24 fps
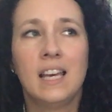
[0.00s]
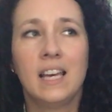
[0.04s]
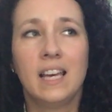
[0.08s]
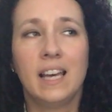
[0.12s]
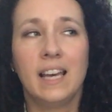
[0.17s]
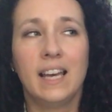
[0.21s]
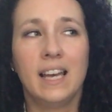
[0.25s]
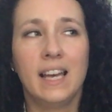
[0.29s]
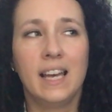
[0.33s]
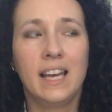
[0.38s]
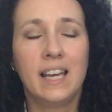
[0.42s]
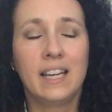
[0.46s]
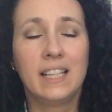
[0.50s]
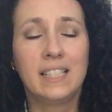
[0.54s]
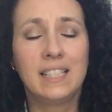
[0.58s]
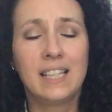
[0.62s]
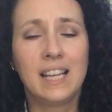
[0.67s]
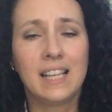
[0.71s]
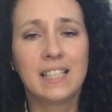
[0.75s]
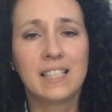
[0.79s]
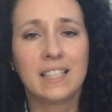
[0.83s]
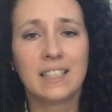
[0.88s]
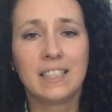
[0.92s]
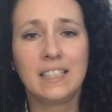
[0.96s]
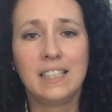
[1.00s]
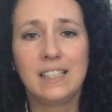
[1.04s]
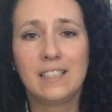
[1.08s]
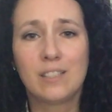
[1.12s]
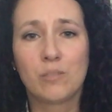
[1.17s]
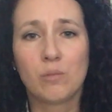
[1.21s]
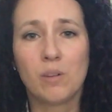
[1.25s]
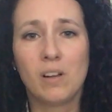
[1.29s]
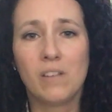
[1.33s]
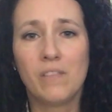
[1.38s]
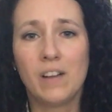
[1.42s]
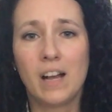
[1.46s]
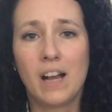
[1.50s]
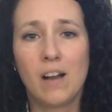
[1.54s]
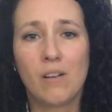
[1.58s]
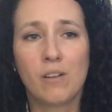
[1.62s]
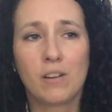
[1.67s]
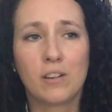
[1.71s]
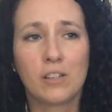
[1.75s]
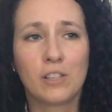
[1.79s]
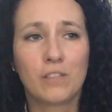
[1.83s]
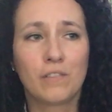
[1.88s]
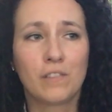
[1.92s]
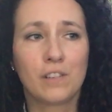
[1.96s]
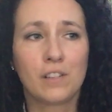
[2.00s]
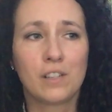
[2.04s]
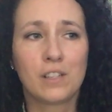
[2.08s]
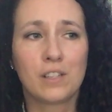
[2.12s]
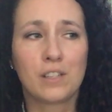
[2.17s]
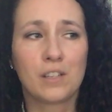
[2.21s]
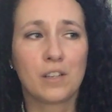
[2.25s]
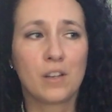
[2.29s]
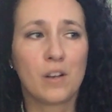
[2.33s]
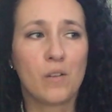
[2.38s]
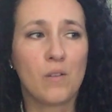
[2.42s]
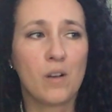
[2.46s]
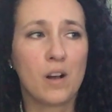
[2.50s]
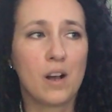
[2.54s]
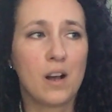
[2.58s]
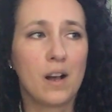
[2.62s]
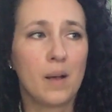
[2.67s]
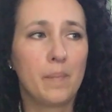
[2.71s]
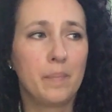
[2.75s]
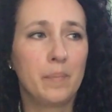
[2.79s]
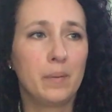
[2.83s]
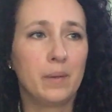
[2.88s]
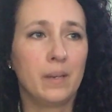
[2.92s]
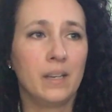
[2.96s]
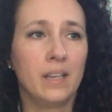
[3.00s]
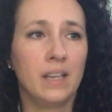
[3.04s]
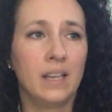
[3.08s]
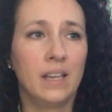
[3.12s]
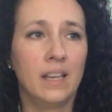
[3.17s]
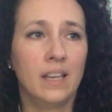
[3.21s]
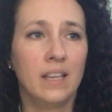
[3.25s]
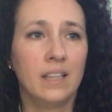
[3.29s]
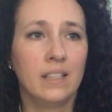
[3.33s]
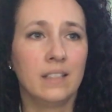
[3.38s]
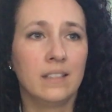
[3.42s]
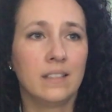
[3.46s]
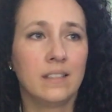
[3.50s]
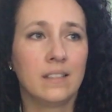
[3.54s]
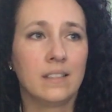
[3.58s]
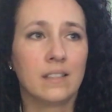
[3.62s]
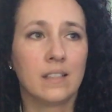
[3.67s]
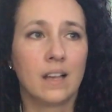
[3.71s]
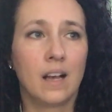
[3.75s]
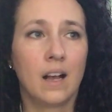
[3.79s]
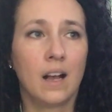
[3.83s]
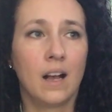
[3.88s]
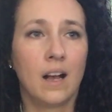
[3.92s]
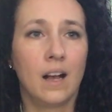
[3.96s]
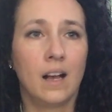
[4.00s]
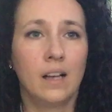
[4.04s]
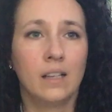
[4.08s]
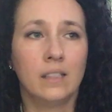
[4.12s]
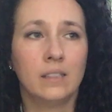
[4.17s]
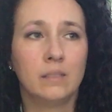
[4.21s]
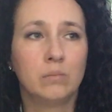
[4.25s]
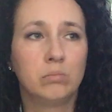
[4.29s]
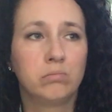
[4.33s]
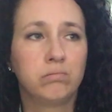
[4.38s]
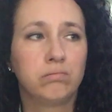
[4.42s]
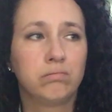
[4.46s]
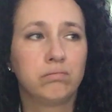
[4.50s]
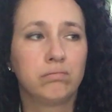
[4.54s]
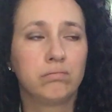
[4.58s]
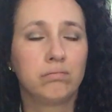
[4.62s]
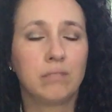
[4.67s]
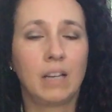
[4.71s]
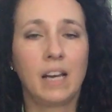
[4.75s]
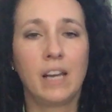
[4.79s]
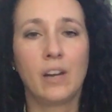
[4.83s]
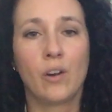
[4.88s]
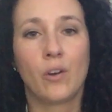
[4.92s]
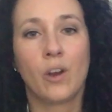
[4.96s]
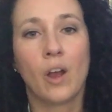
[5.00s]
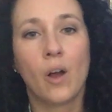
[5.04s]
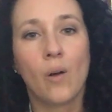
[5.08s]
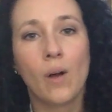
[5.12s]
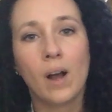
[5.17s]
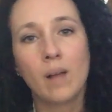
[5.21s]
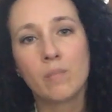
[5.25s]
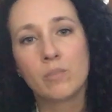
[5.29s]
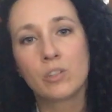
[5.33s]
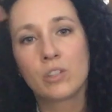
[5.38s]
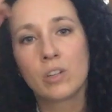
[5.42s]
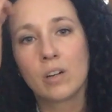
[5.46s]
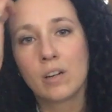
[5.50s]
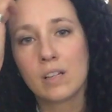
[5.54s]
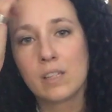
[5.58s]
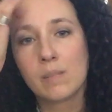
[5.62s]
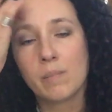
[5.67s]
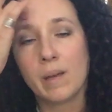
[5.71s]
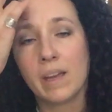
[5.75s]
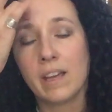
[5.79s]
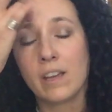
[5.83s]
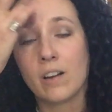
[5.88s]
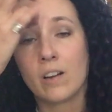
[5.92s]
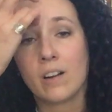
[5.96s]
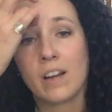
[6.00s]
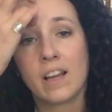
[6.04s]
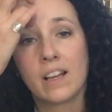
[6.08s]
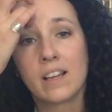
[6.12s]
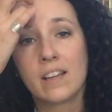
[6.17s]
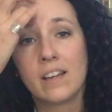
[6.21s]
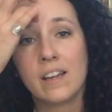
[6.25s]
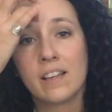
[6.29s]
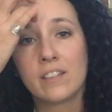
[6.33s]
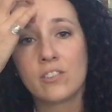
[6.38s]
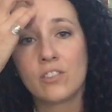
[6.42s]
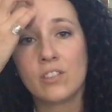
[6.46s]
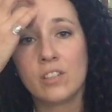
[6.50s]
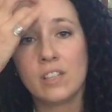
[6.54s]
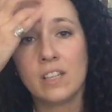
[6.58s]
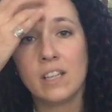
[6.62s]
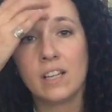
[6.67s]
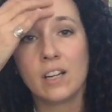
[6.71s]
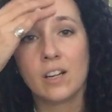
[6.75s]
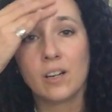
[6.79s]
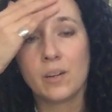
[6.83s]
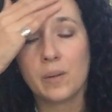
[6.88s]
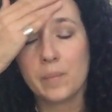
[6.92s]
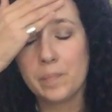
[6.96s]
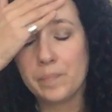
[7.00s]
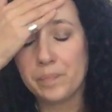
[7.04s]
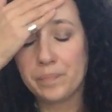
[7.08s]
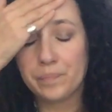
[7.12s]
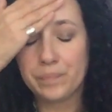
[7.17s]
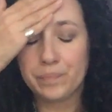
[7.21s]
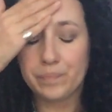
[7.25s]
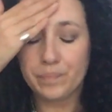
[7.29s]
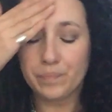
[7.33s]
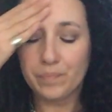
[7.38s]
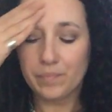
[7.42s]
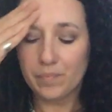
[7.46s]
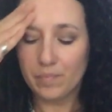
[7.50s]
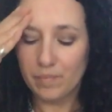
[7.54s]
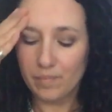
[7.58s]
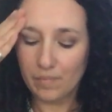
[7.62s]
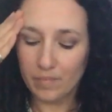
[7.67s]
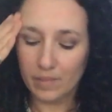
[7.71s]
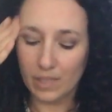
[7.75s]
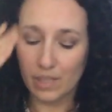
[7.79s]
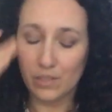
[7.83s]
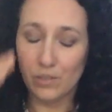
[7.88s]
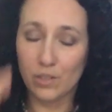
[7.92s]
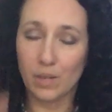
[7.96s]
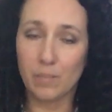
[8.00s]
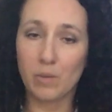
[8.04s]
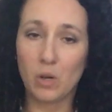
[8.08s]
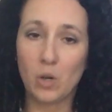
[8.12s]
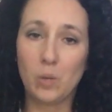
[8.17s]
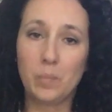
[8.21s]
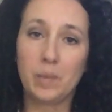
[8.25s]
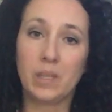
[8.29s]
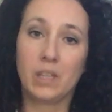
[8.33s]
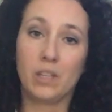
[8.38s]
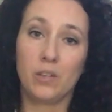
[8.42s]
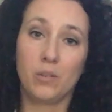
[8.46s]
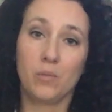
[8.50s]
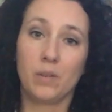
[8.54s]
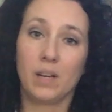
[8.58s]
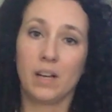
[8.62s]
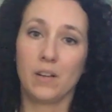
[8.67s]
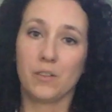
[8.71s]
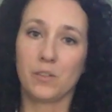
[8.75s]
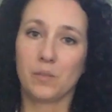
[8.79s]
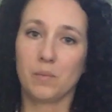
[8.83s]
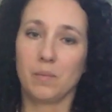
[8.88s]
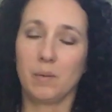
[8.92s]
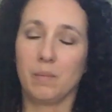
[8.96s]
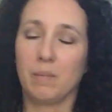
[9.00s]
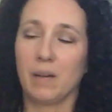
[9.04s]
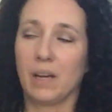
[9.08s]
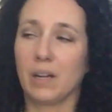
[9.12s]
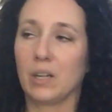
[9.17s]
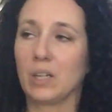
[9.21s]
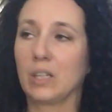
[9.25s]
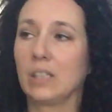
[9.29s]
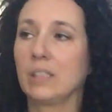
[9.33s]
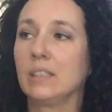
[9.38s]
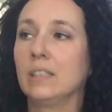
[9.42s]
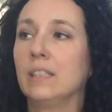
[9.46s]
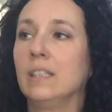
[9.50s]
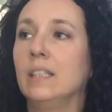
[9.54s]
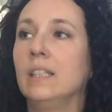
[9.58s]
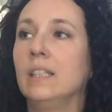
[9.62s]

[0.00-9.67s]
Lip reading: And it takes at least 12 hours for this to go up, and I don't know. I'm sure it's my internet connection here, so I'm hoping the new house will be better,